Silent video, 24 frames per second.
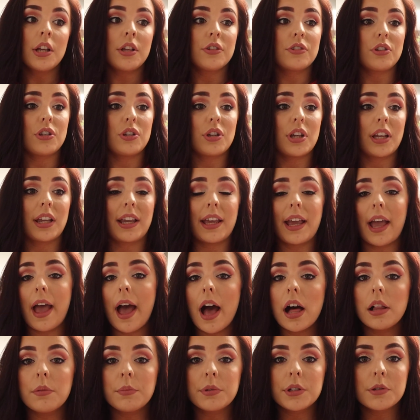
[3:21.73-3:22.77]
So you can get
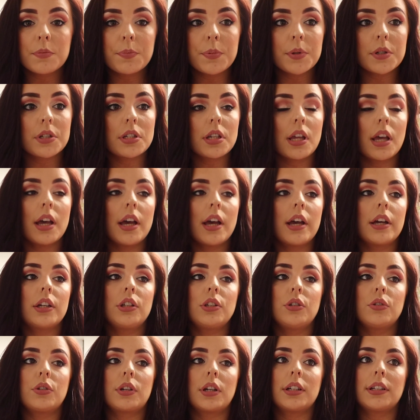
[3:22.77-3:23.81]
almond butter,
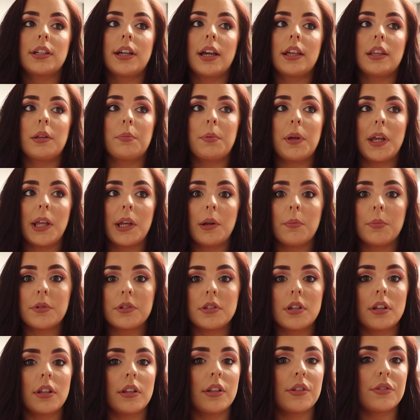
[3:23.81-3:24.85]
you can get the peanut
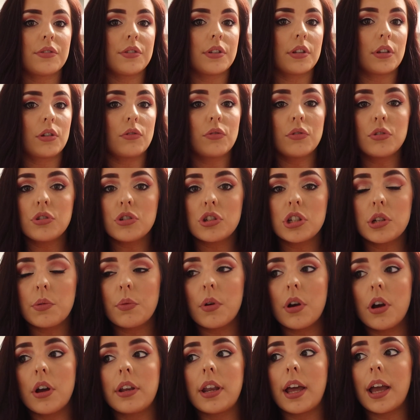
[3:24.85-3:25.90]
butter that's the crunchy
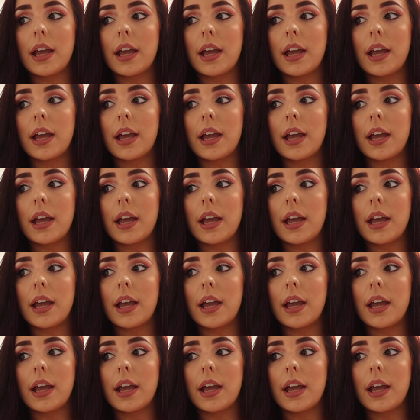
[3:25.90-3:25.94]
one.